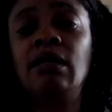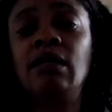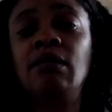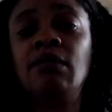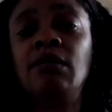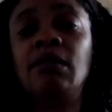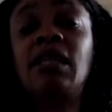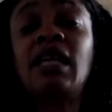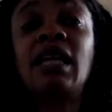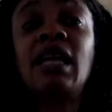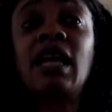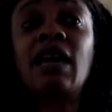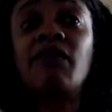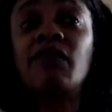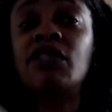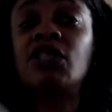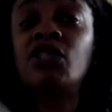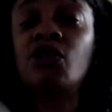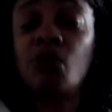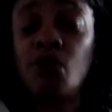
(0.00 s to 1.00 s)
But they have
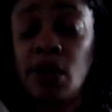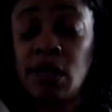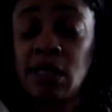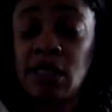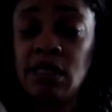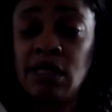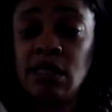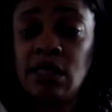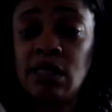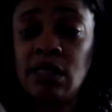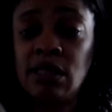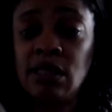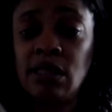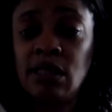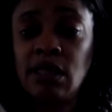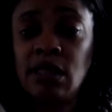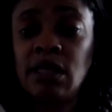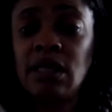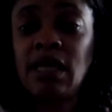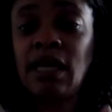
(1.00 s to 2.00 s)
a choice.
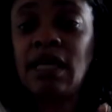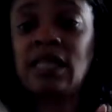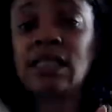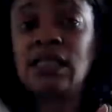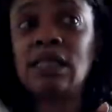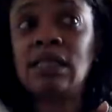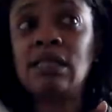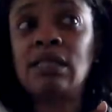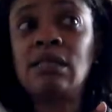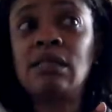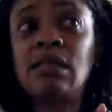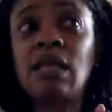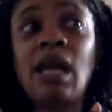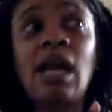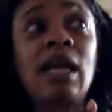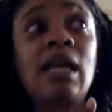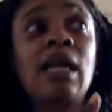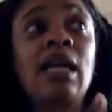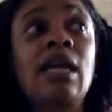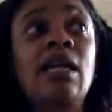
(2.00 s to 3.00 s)
And that's,
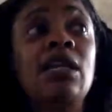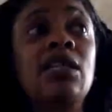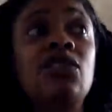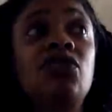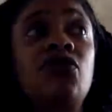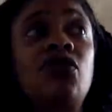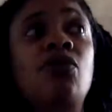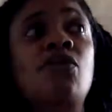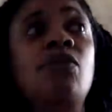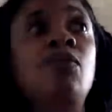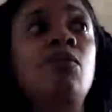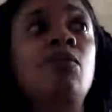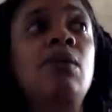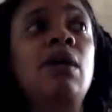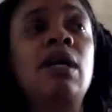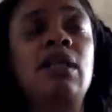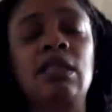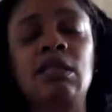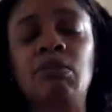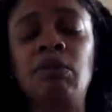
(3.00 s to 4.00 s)
I can't control
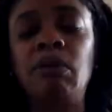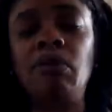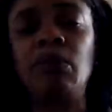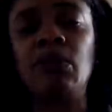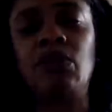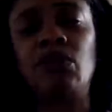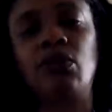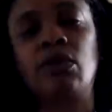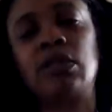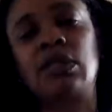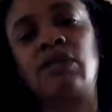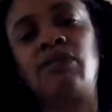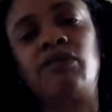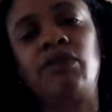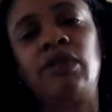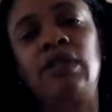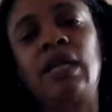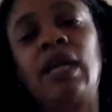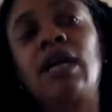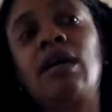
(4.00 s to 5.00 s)
other people's thoughts and feelings.